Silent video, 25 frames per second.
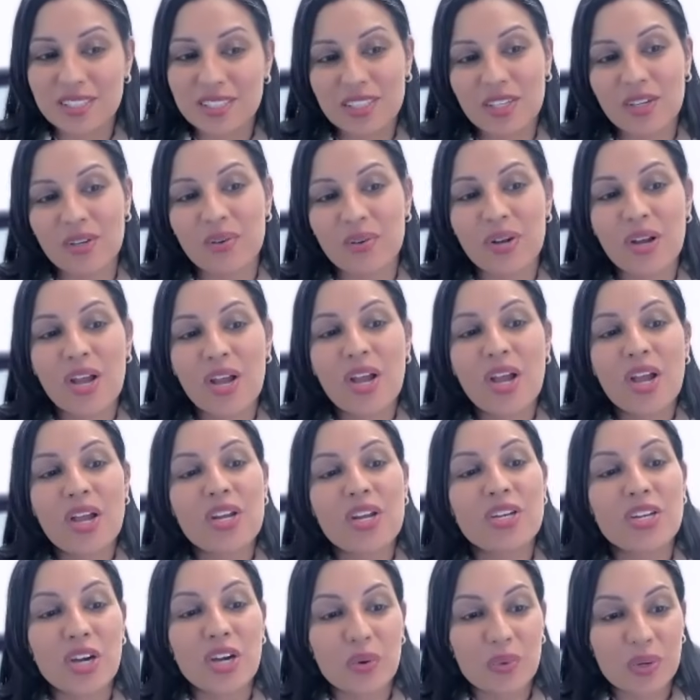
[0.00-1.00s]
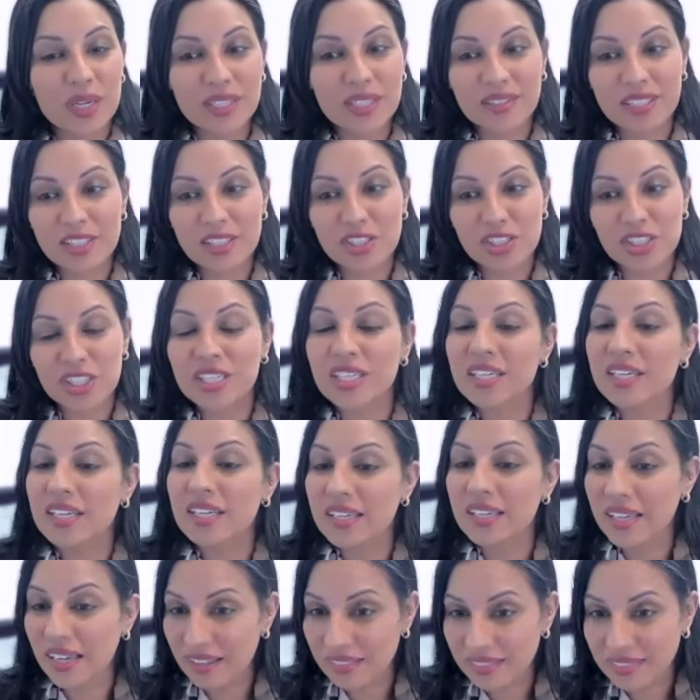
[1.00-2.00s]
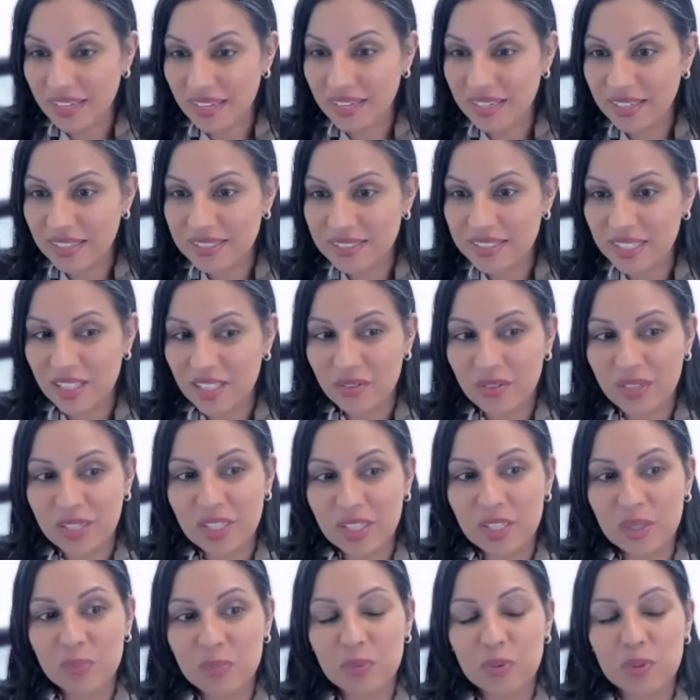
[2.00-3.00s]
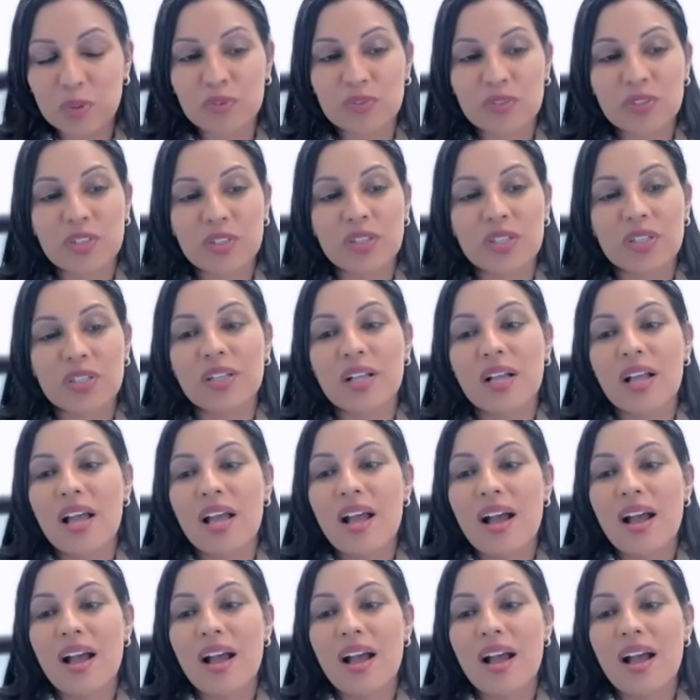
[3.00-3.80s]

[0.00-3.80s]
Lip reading: So knowing that you're going to get that accelerated approval